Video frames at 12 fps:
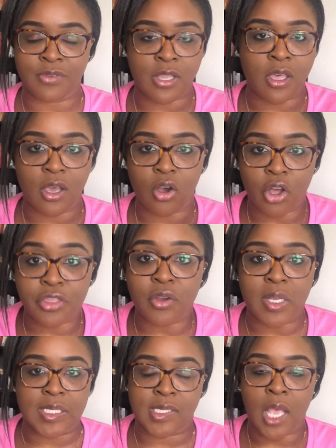The author
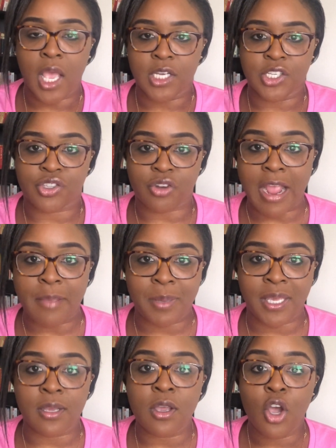is
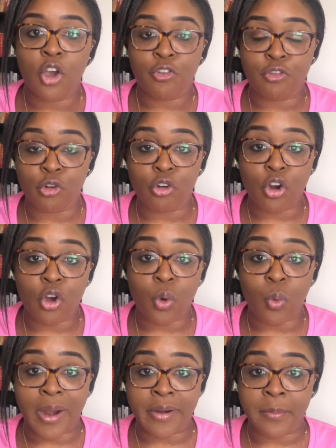describing Furo
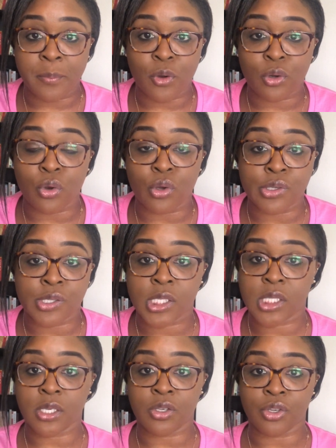
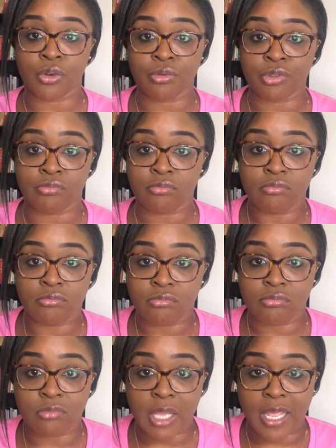Wariboko's, you know,
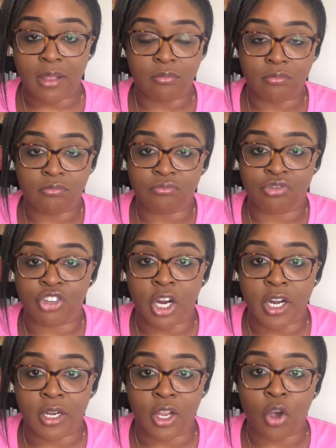
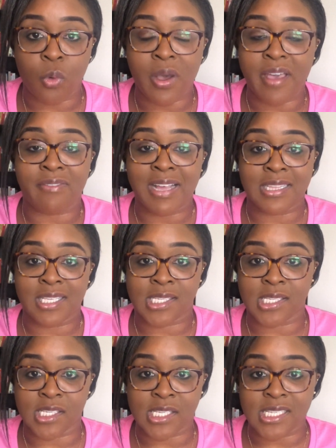journey or whatever this
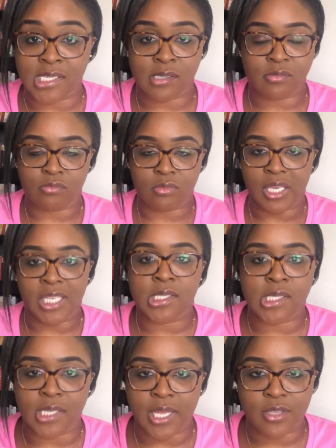is, his
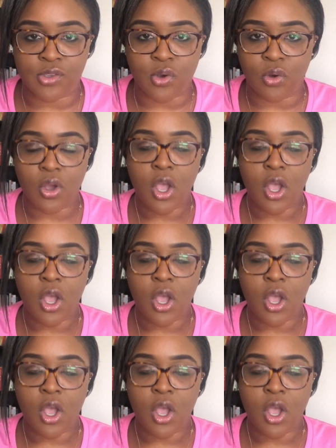incident or